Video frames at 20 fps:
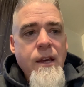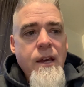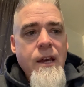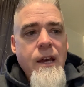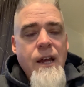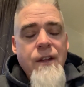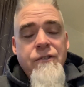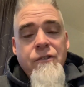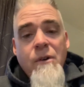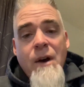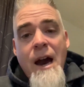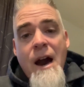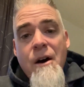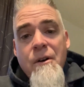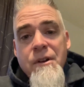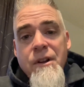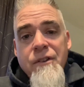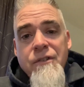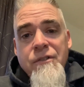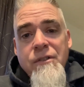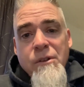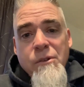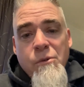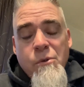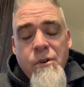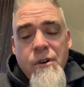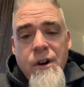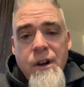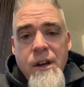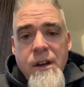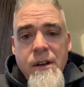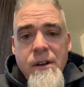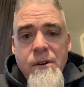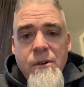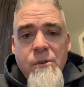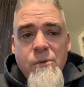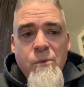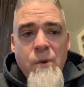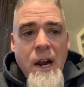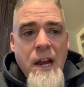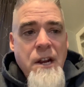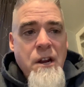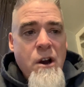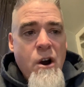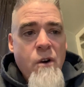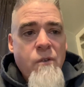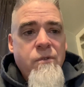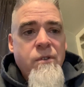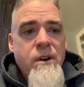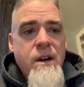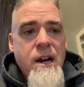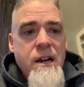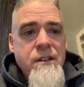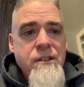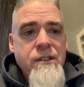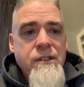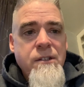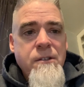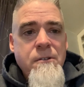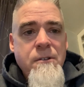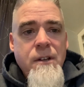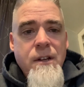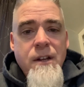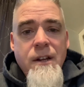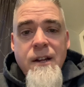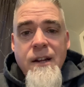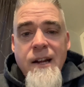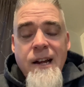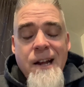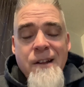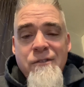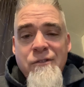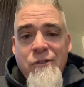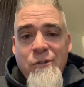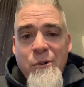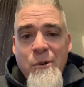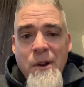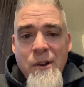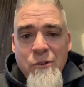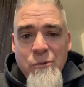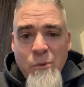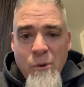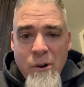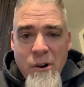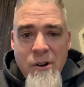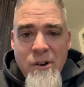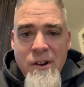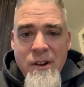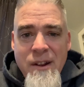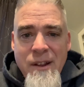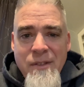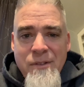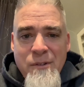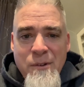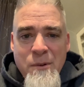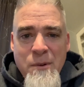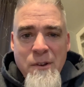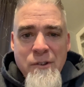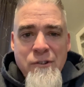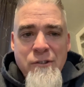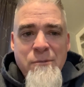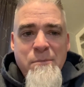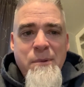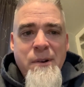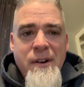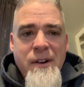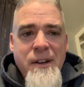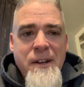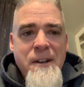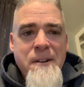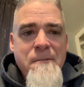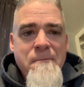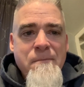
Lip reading: And so how does the Lord reign over us? It's through His Word and through His Spirit.